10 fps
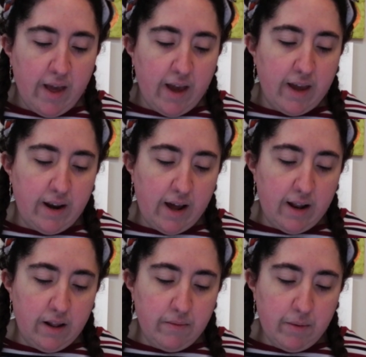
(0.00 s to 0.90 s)
And I
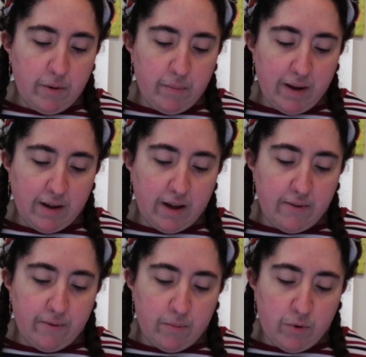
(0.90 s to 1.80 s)
have lived among
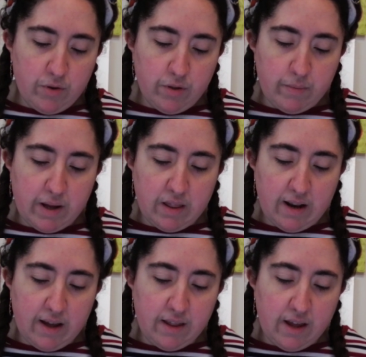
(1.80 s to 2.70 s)
mankind for most of my life,